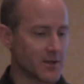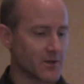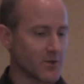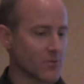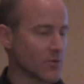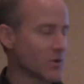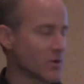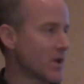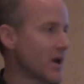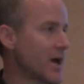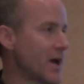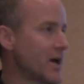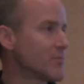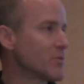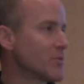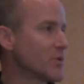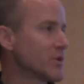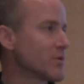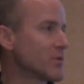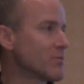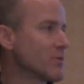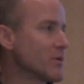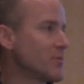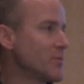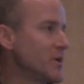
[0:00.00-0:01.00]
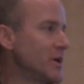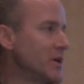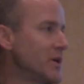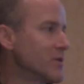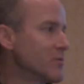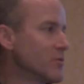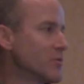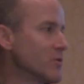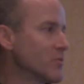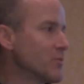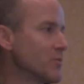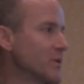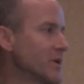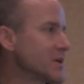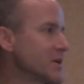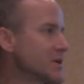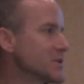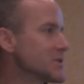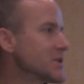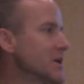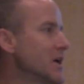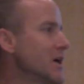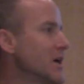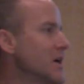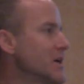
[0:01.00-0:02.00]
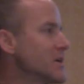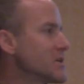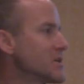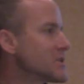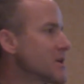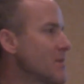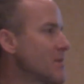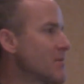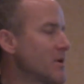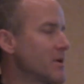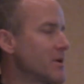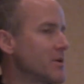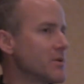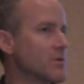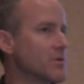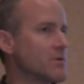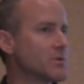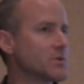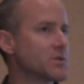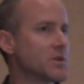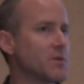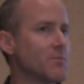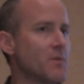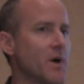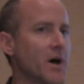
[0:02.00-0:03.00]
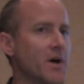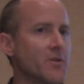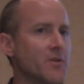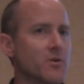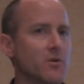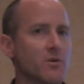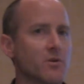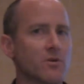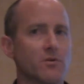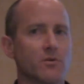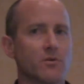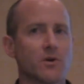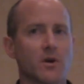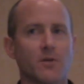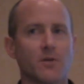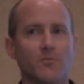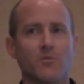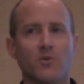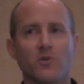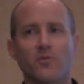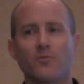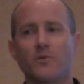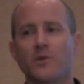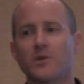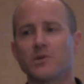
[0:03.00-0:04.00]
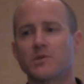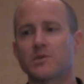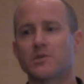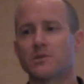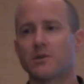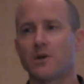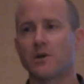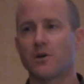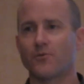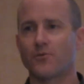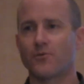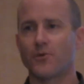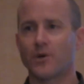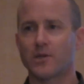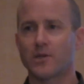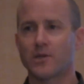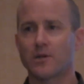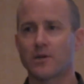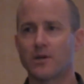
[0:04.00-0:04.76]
reliable and repeatable, because there's some other movements afoot